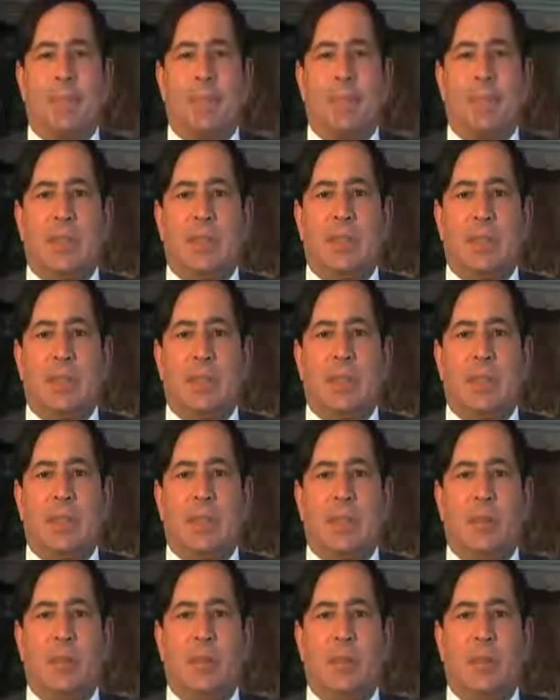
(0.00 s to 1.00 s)

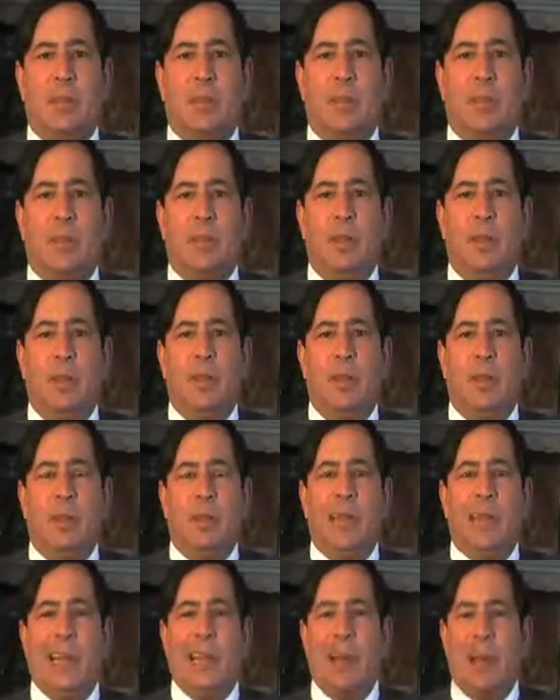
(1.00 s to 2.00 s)
the
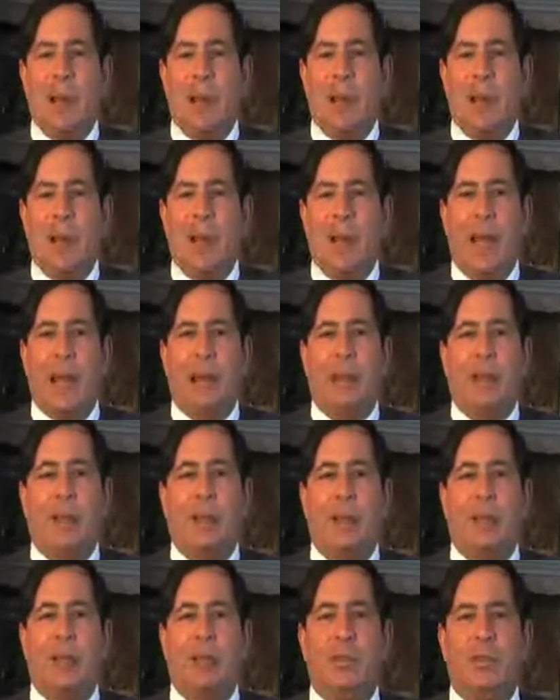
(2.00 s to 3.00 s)
impact
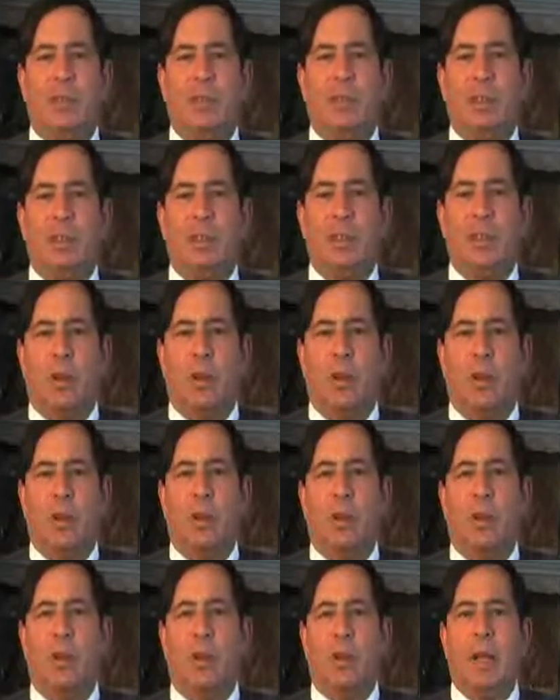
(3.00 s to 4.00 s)
that the physical
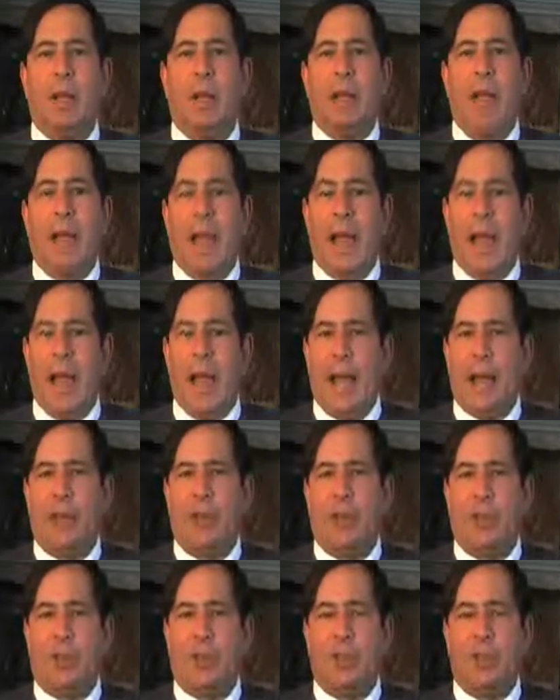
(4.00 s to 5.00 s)
harm
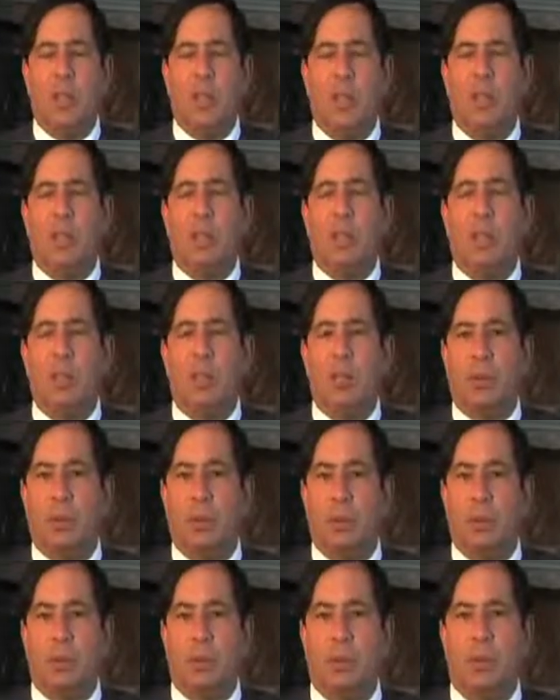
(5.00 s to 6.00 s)
has on the injured
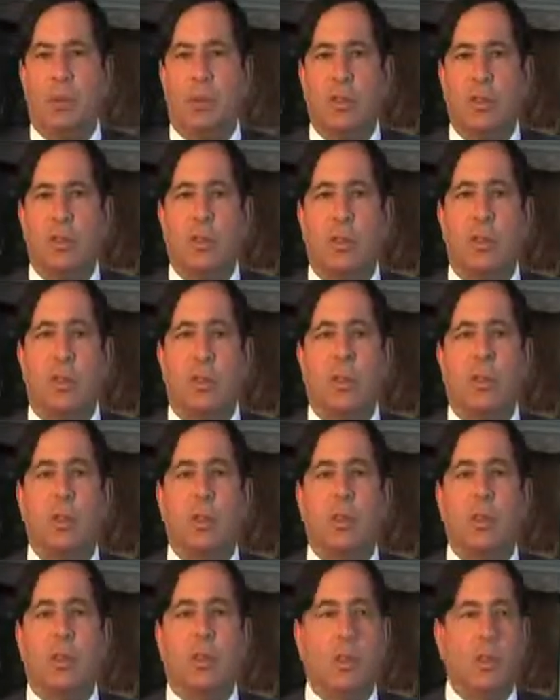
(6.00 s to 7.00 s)
person's
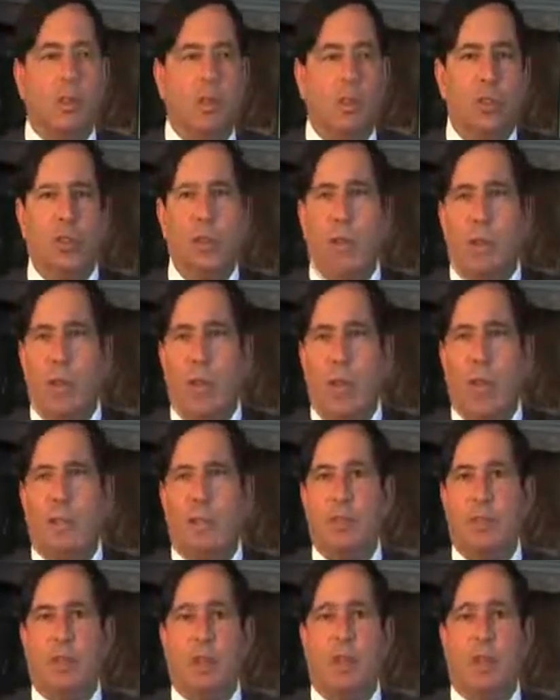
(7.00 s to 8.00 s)
usual
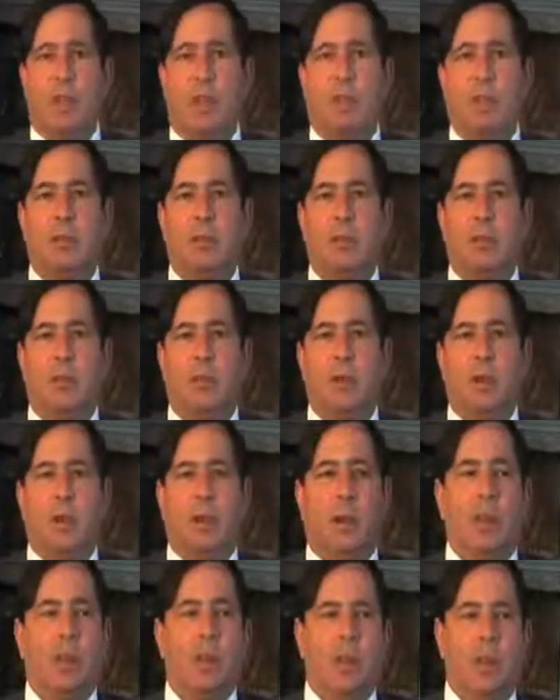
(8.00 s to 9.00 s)
lifestyle,
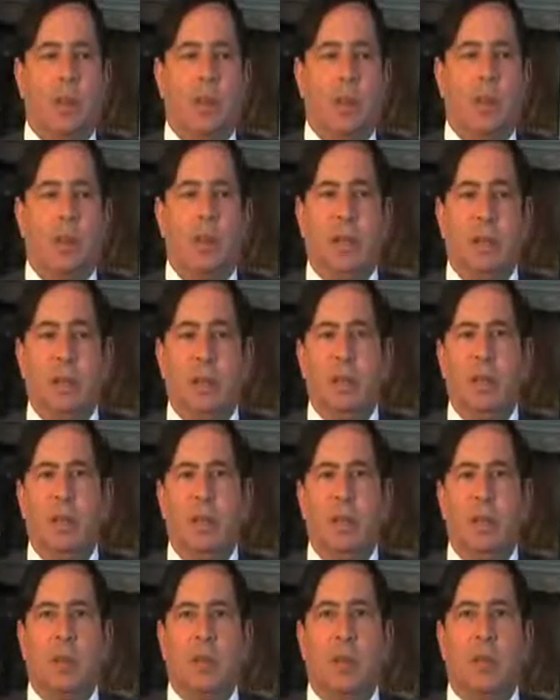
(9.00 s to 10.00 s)
on their ability
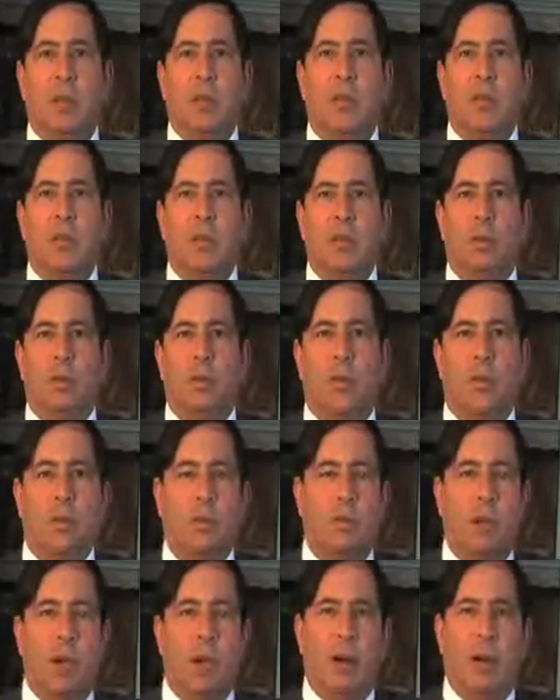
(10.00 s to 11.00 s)
to get
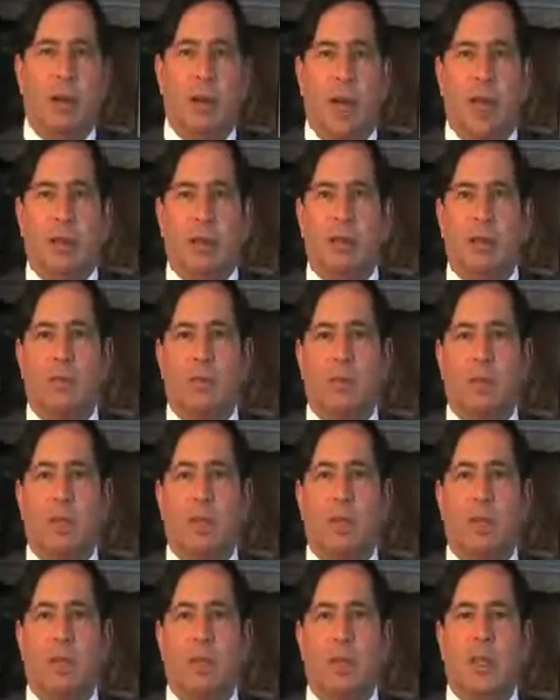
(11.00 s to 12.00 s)
about
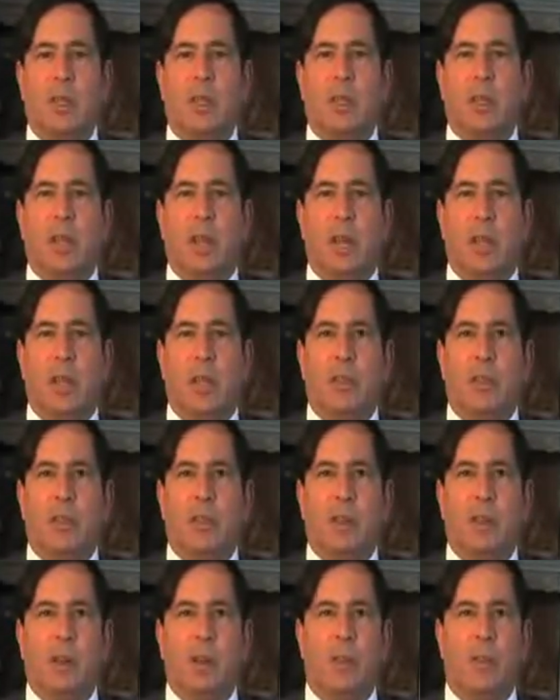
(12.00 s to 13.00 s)
actively as
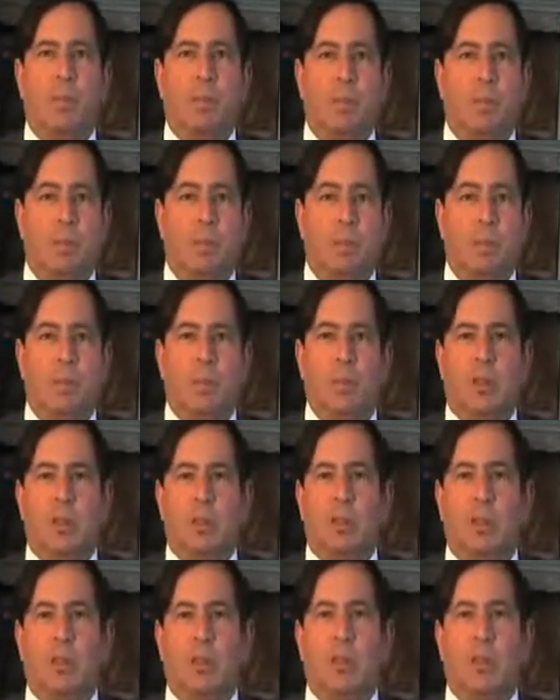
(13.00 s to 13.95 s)
a well person.